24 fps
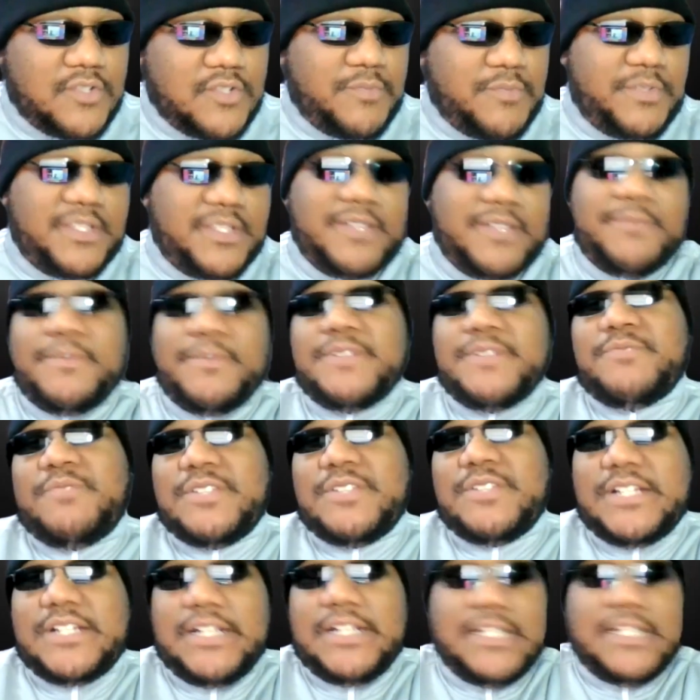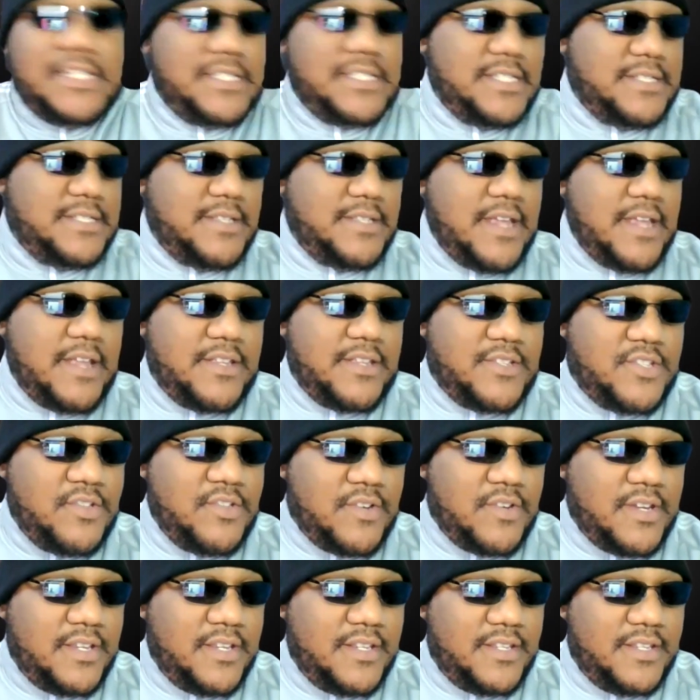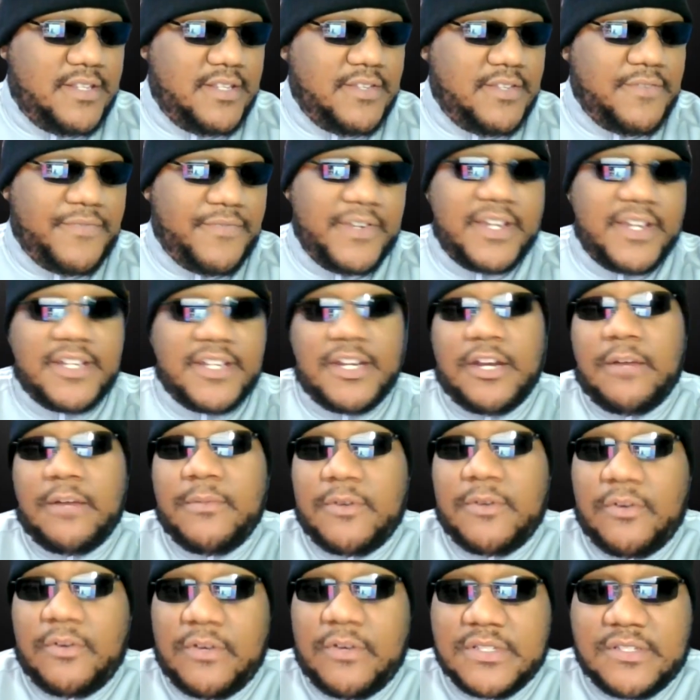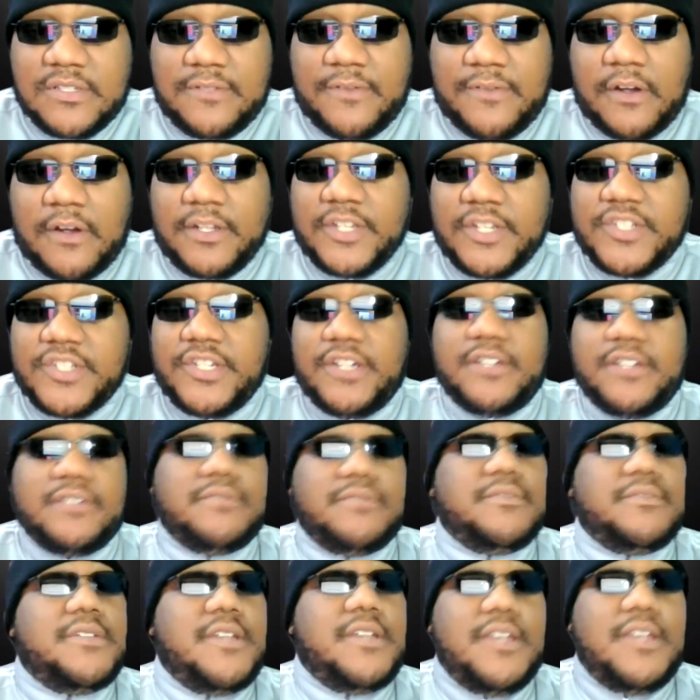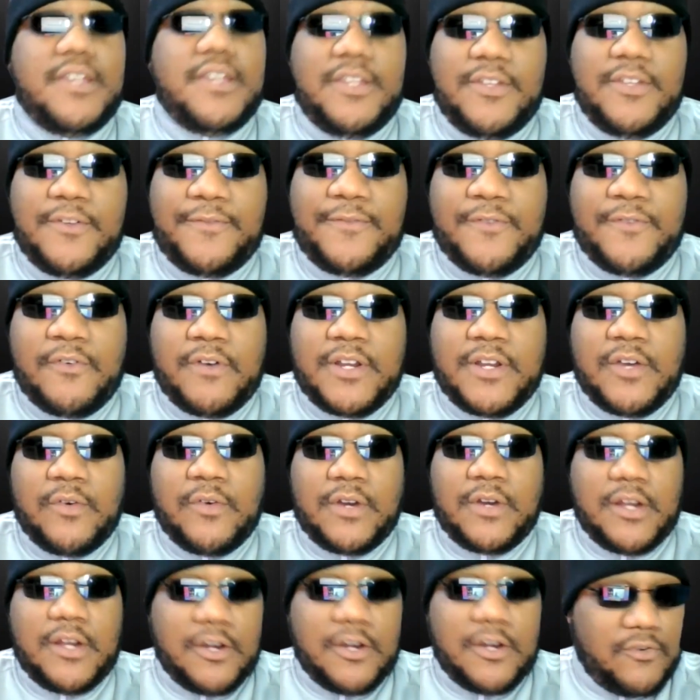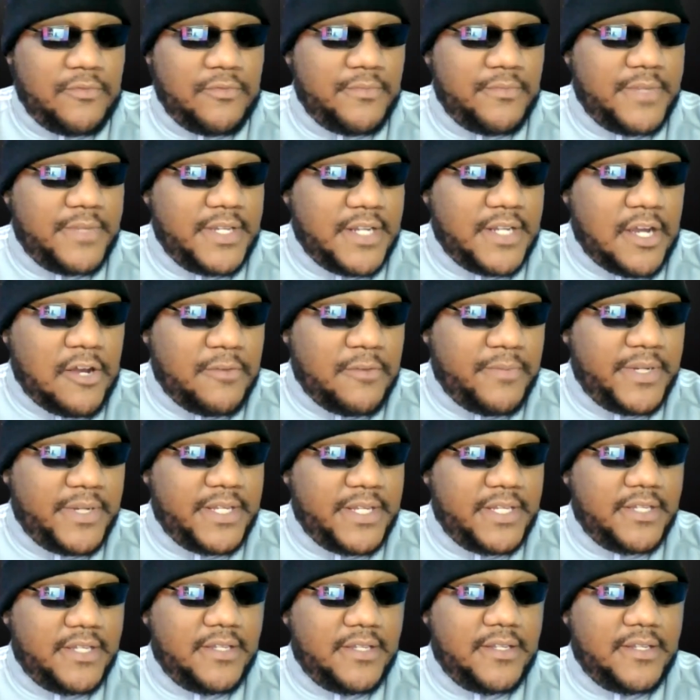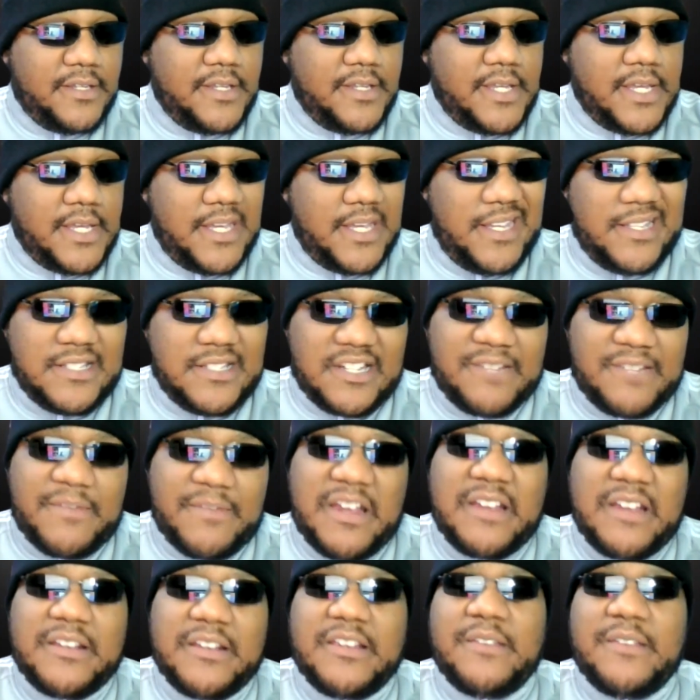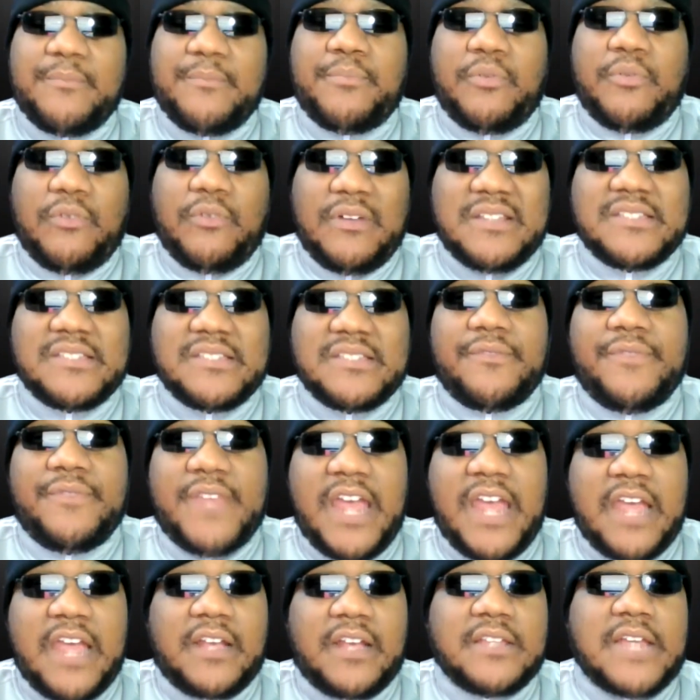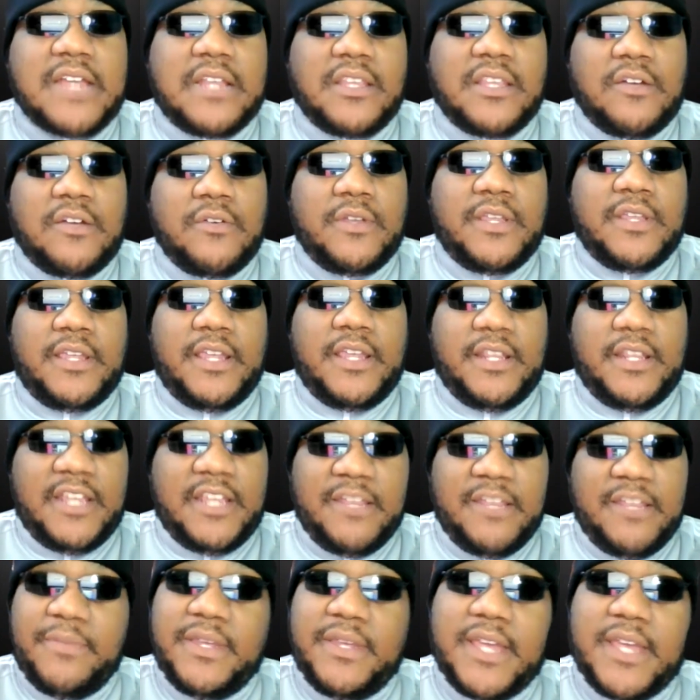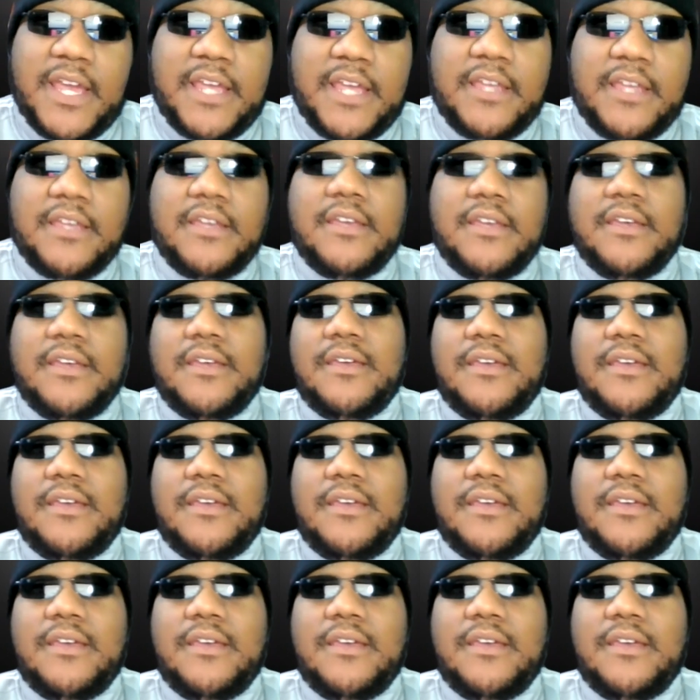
coach, what's what's good is that you can defend the home court so far this year. You're four and zero oh at home in Albany, and talk about the importance of that because I know in NBA,